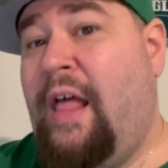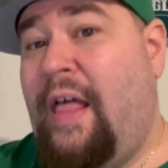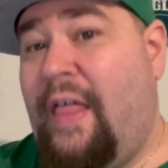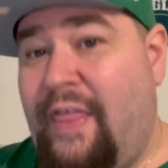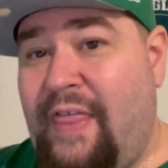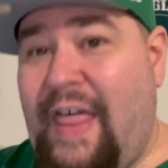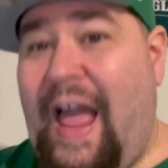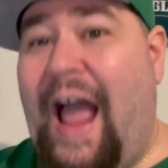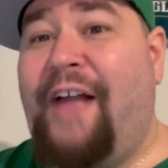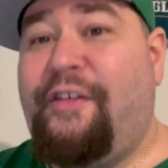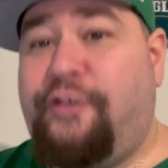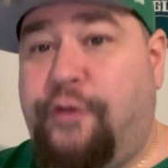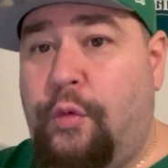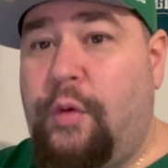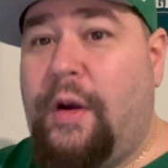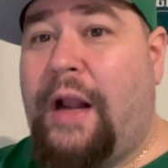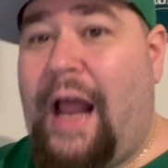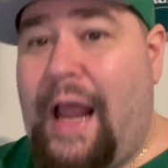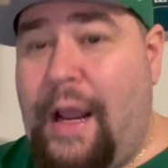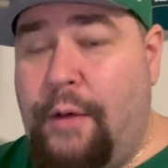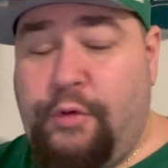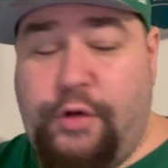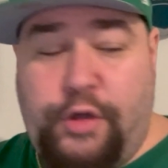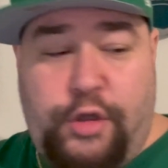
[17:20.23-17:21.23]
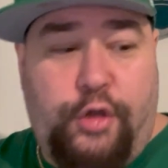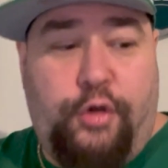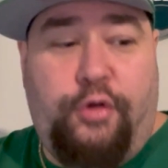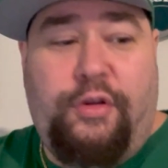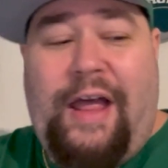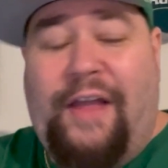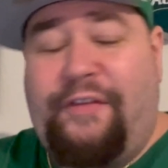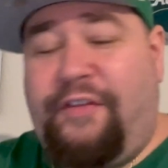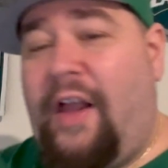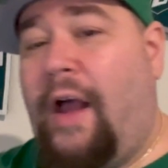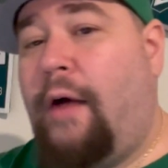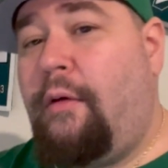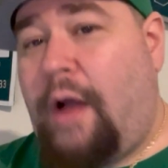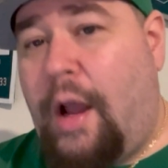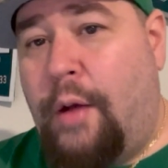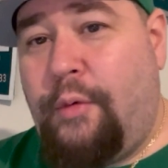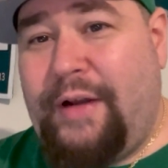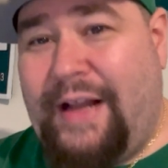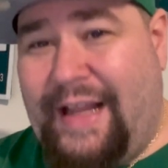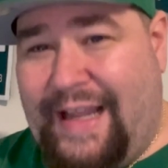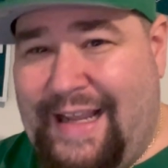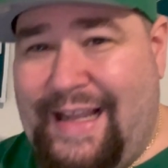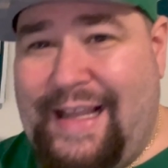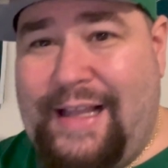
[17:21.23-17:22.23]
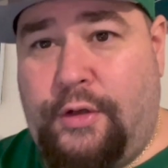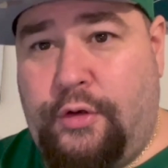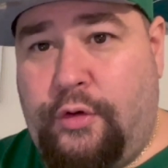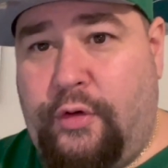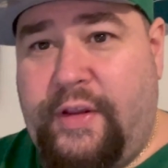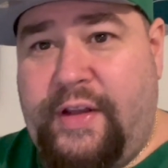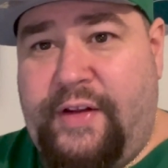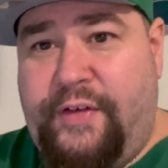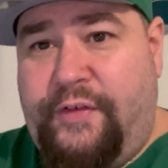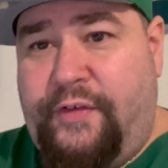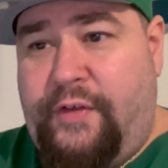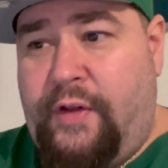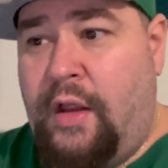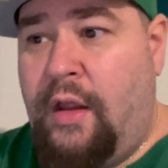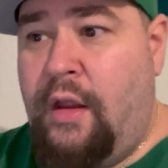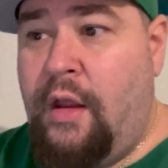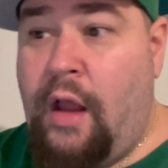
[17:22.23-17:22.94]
That's what I would do. That's how I would handle this.